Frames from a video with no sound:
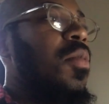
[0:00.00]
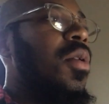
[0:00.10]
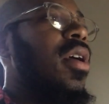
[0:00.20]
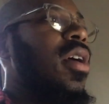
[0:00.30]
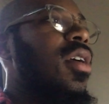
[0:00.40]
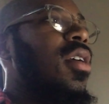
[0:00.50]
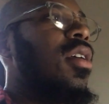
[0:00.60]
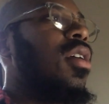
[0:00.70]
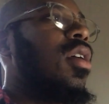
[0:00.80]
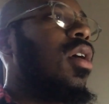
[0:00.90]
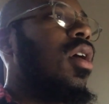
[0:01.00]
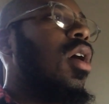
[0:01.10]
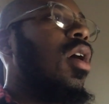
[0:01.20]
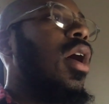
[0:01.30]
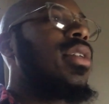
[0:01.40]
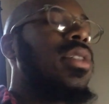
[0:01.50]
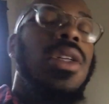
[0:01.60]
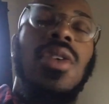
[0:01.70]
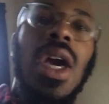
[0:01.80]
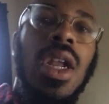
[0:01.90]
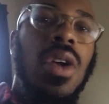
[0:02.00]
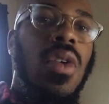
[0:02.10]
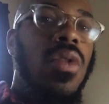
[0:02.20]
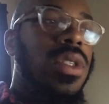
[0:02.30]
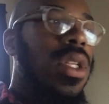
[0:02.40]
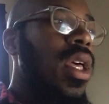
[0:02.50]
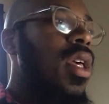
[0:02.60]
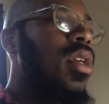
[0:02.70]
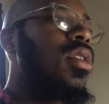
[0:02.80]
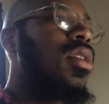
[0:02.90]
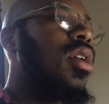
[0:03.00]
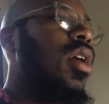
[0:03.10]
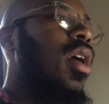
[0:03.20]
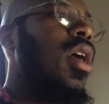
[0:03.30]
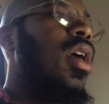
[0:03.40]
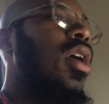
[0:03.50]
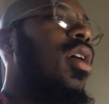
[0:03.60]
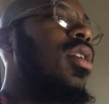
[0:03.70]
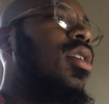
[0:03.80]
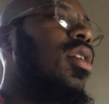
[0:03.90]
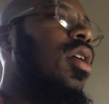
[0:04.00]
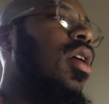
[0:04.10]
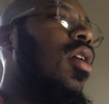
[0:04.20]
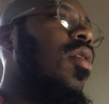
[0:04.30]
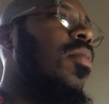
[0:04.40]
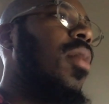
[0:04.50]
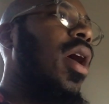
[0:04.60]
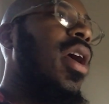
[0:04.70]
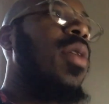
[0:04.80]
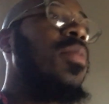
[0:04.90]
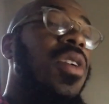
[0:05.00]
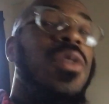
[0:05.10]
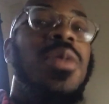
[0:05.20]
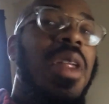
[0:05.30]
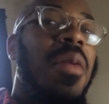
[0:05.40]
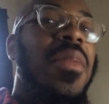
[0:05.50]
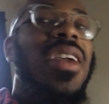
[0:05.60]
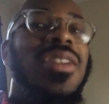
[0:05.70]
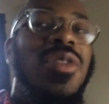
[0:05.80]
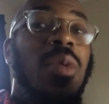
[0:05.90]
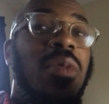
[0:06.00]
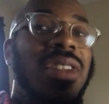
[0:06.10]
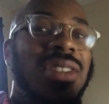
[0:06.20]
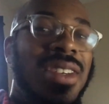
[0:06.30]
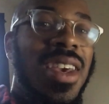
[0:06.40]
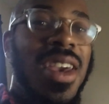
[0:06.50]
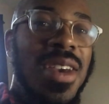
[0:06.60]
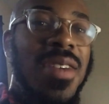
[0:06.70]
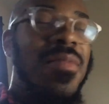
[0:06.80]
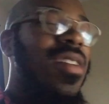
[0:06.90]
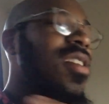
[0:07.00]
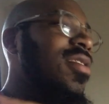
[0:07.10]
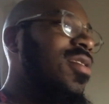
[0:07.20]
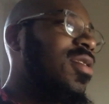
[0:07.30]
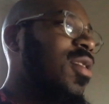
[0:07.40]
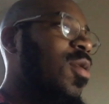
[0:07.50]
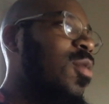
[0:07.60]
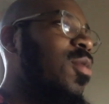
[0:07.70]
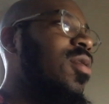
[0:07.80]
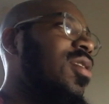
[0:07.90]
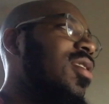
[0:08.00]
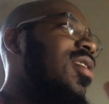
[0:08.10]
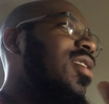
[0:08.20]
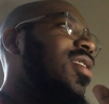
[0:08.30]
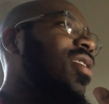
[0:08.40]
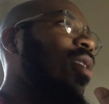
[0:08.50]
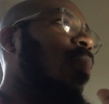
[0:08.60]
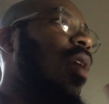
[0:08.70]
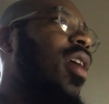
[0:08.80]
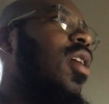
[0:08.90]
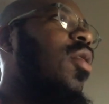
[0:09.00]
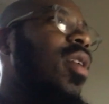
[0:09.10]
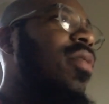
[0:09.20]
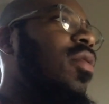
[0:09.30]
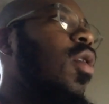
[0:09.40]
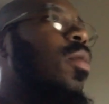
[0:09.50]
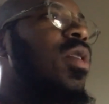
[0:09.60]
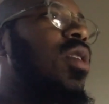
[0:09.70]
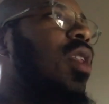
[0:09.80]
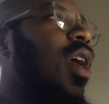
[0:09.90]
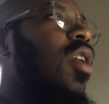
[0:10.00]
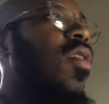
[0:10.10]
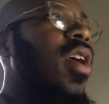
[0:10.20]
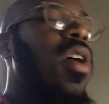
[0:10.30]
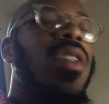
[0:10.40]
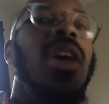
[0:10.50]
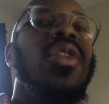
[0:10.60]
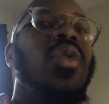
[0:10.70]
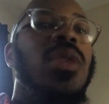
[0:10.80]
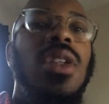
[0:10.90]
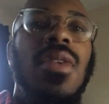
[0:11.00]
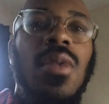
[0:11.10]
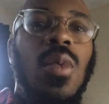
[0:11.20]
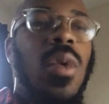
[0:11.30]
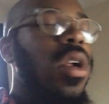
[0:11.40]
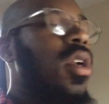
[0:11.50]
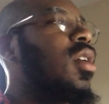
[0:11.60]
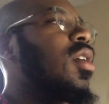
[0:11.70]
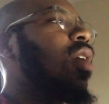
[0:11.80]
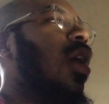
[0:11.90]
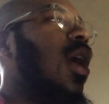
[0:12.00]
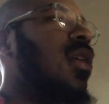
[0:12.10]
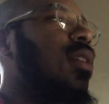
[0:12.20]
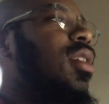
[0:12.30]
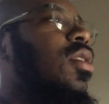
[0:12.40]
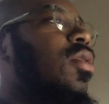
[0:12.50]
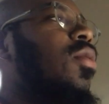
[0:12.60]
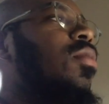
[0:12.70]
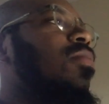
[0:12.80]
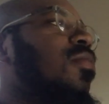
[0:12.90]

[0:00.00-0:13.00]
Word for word: but I still gotta go on stage, and I gotta make sure that I make it to my brother's game. So, like, yo, even though I'm just laying around, like, doing stuff for work, I still